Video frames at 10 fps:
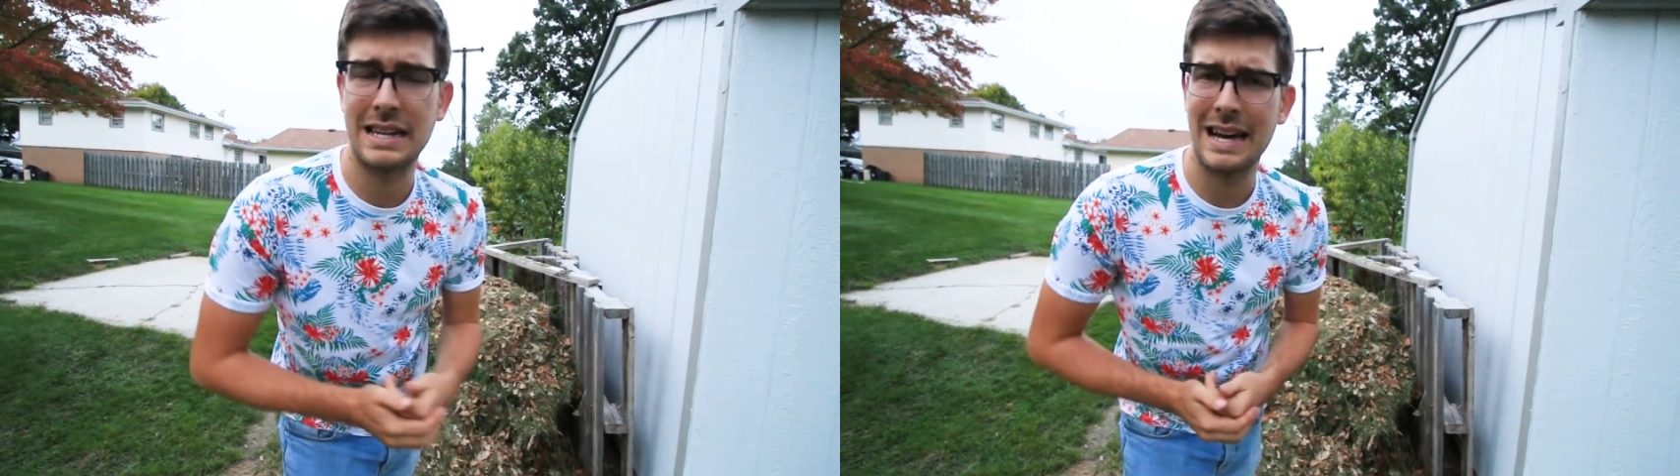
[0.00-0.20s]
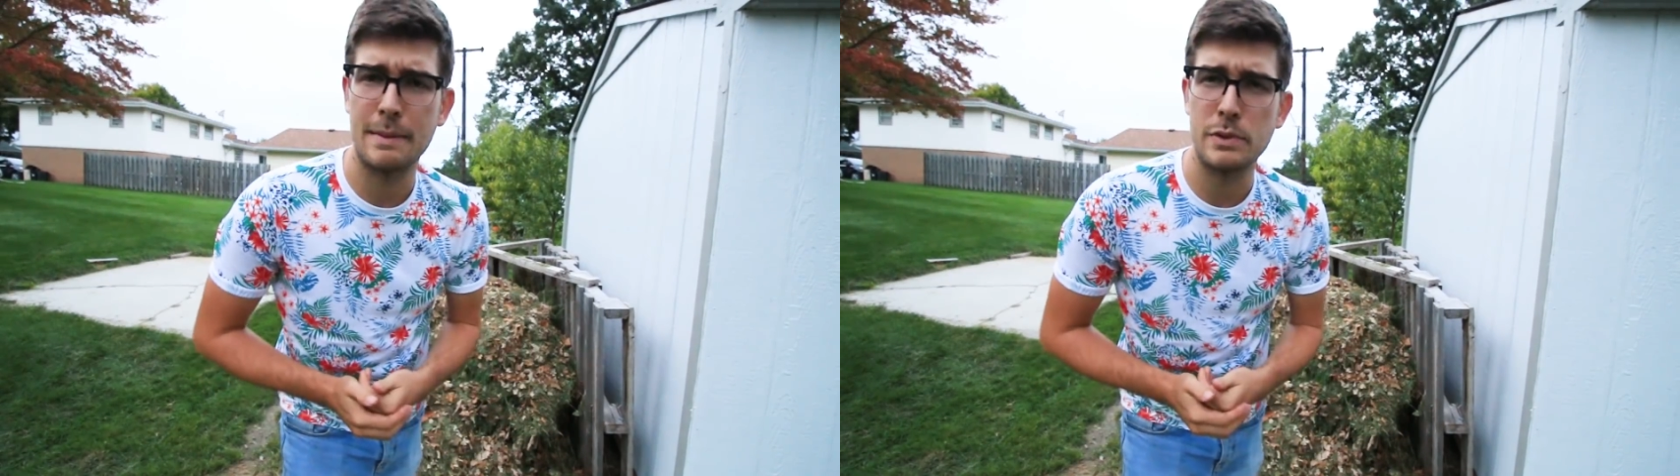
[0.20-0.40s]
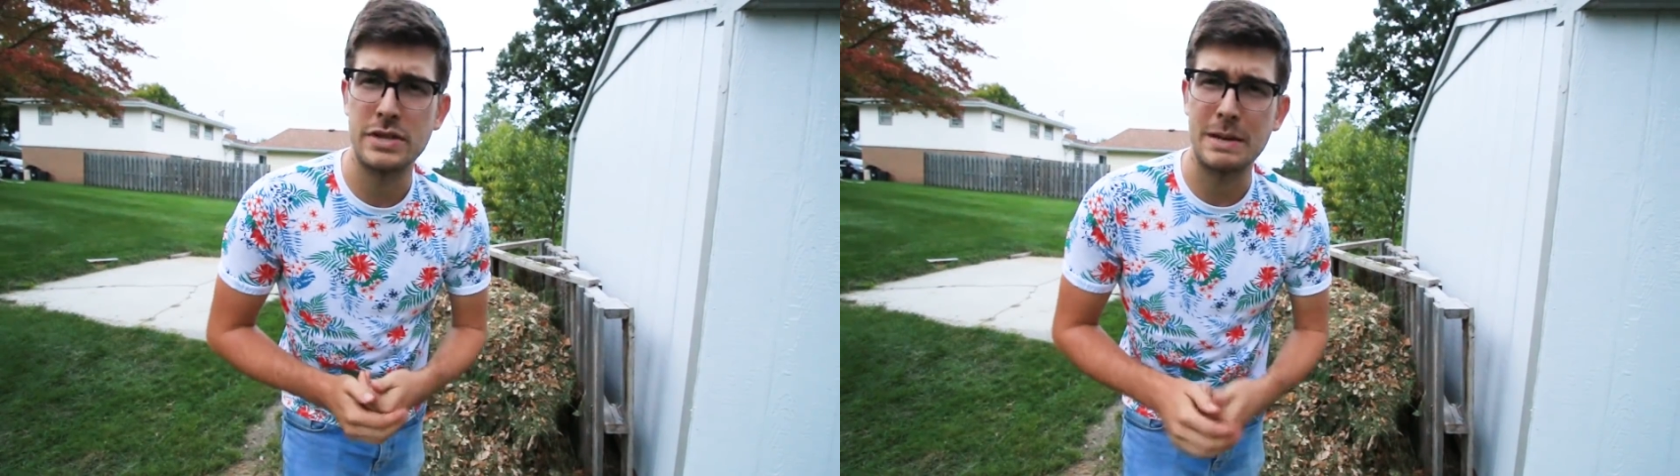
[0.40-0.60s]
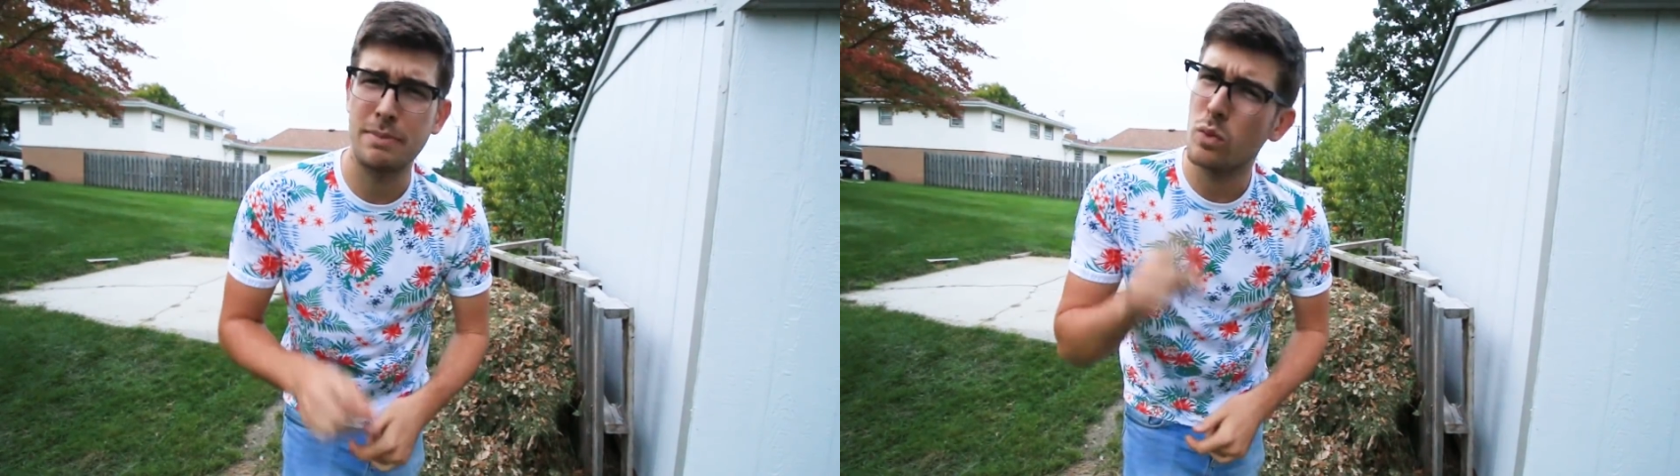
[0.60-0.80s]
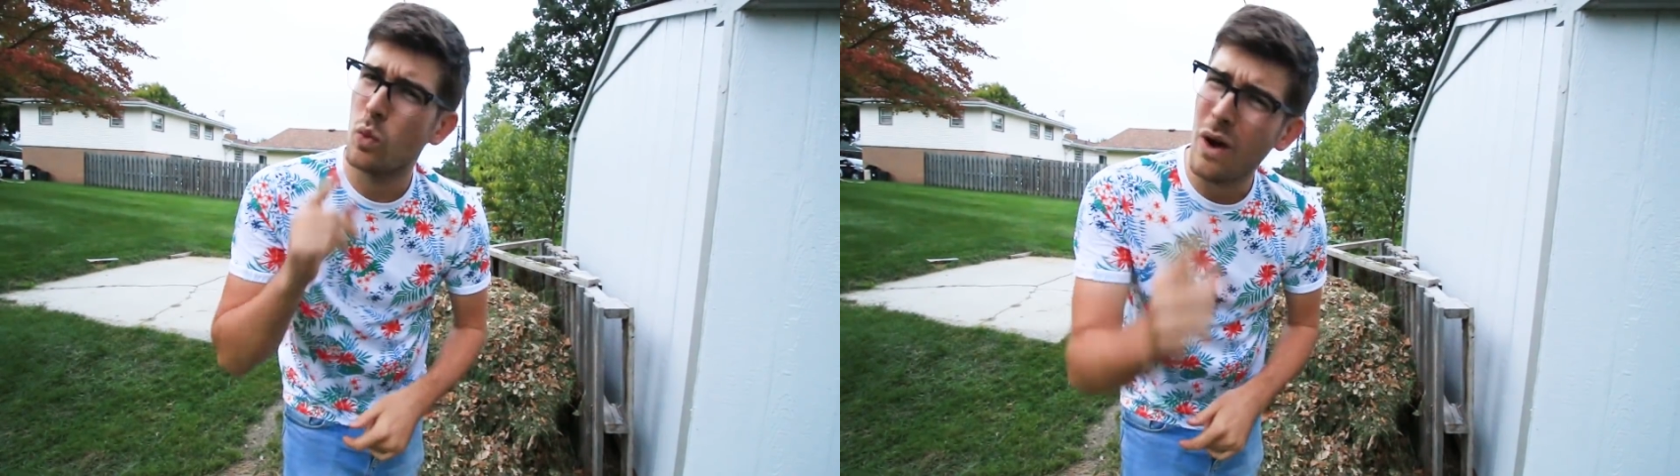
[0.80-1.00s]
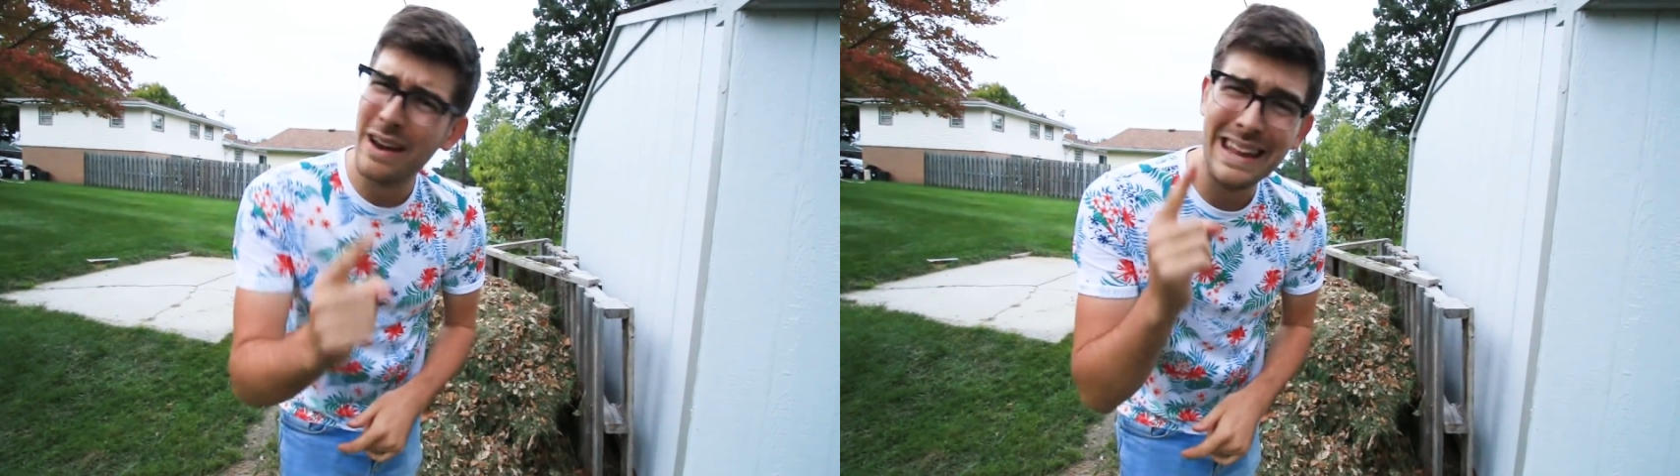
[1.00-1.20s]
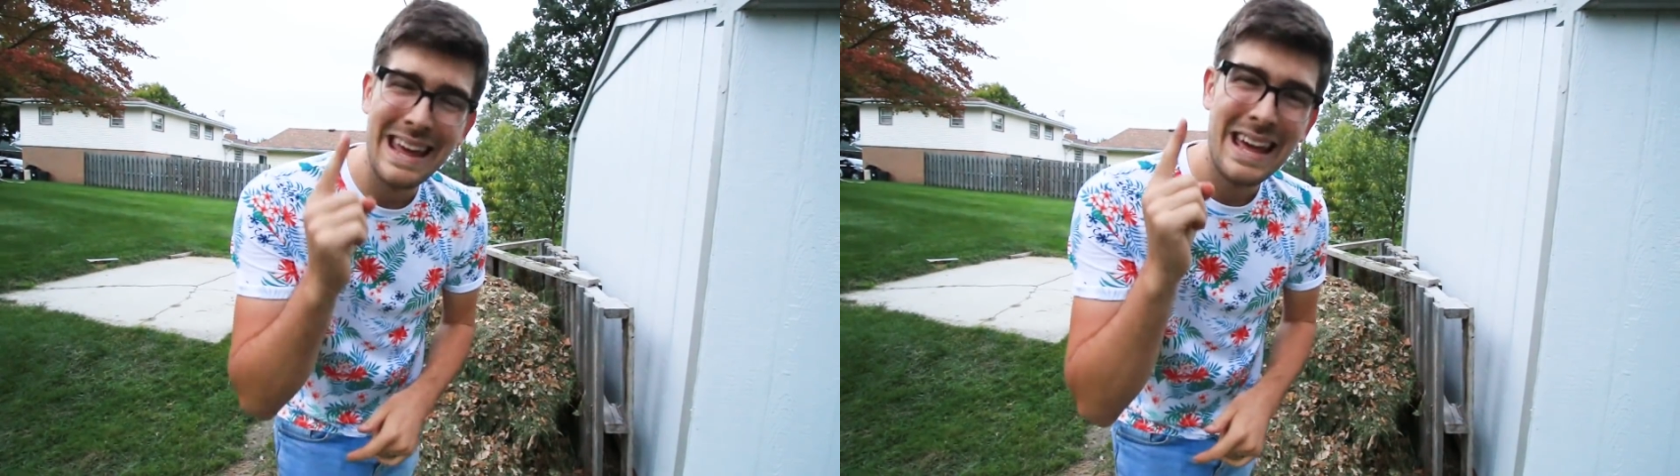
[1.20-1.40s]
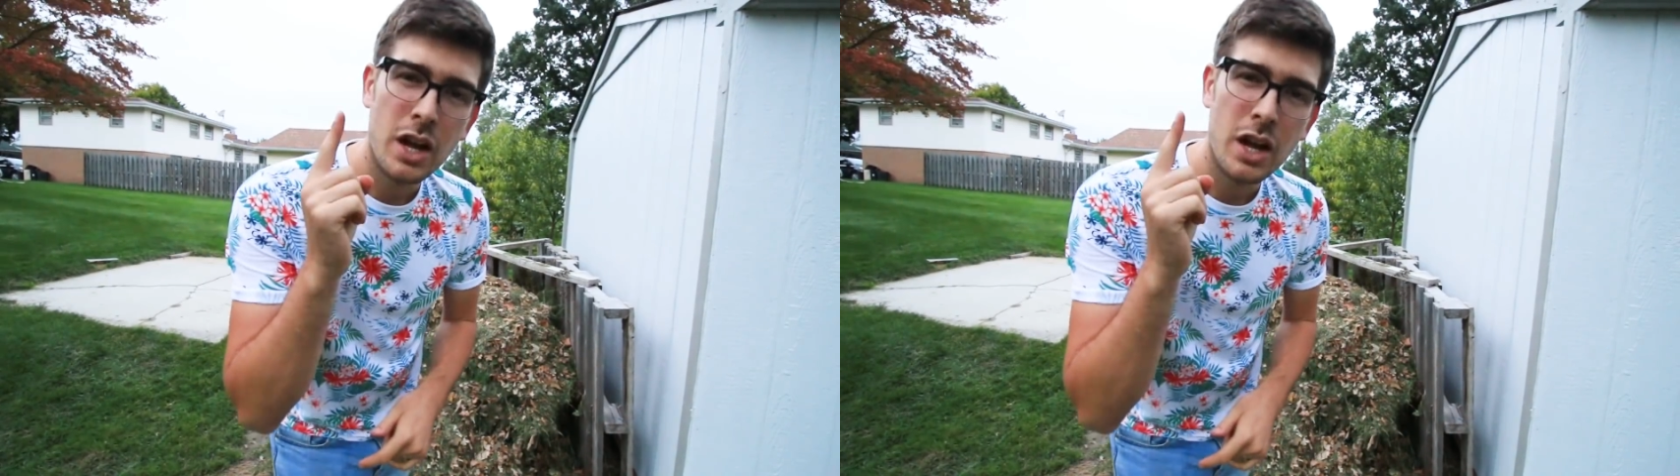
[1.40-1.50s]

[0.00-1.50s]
composting, but one